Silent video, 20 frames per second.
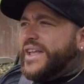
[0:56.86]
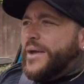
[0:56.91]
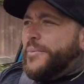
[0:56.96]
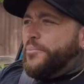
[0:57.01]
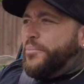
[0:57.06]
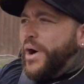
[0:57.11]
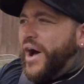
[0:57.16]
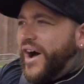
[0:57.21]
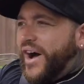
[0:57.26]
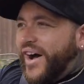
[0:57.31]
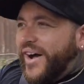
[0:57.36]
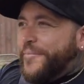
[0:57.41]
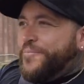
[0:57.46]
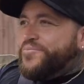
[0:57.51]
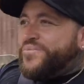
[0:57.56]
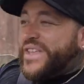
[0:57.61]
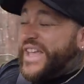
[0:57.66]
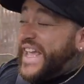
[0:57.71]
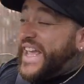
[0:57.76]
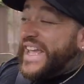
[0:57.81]
but
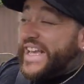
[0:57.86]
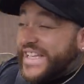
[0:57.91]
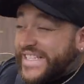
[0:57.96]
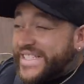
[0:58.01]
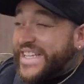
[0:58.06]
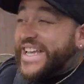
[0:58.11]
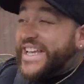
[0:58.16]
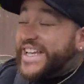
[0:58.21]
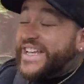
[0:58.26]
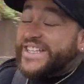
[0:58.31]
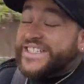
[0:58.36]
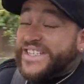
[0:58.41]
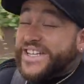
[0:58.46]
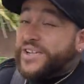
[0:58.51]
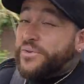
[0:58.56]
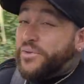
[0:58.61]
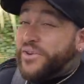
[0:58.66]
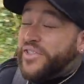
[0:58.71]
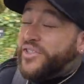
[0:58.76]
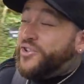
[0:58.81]
it is easily
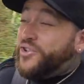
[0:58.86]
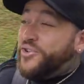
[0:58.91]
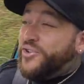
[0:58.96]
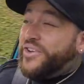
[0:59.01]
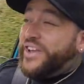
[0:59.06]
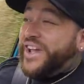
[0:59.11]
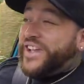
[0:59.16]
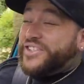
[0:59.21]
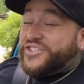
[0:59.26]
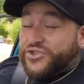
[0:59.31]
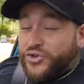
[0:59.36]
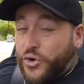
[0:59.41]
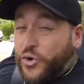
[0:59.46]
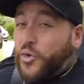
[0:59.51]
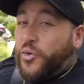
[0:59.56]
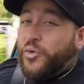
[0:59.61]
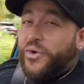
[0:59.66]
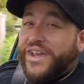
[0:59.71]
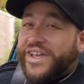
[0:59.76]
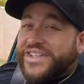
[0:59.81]
one of the UK's
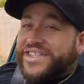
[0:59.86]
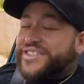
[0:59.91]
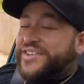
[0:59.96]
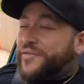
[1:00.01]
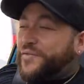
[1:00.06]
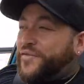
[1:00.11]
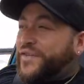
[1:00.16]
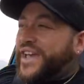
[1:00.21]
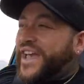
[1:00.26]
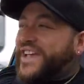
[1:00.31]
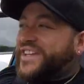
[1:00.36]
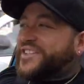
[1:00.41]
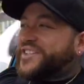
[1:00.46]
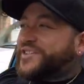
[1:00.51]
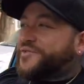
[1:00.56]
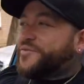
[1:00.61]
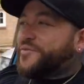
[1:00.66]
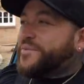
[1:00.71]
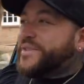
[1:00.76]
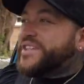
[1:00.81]
coolest
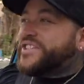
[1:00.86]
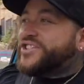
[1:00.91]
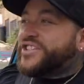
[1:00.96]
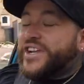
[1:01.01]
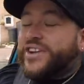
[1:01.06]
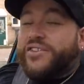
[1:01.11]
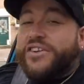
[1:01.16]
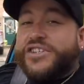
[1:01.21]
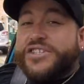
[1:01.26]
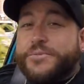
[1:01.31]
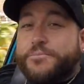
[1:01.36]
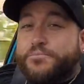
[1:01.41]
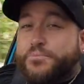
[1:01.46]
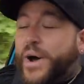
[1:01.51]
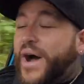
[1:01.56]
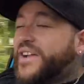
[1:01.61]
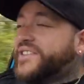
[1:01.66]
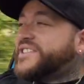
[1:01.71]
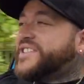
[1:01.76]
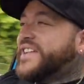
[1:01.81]
Fiestas from this generation.
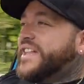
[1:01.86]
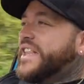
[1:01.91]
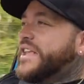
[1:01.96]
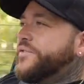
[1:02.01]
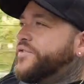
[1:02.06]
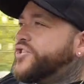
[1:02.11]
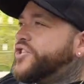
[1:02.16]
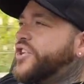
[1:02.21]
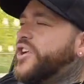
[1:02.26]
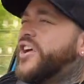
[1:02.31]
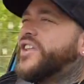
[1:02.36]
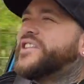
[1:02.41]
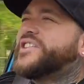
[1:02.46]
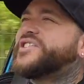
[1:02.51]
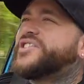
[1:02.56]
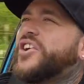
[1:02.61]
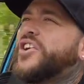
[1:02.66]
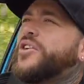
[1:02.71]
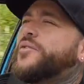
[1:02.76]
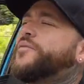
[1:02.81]
But if you do like this
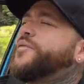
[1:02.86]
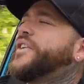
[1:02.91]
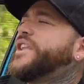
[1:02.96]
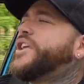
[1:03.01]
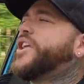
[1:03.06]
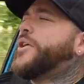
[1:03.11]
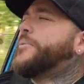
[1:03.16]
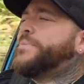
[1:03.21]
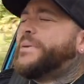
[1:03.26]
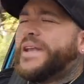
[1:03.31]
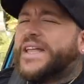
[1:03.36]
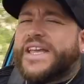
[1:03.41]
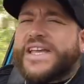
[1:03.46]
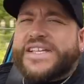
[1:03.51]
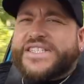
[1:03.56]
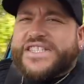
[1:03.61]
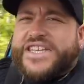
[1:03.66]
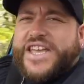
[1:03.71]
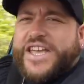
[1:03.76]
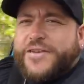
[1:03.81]
style of video,
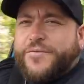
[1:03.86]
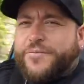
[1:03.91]
please give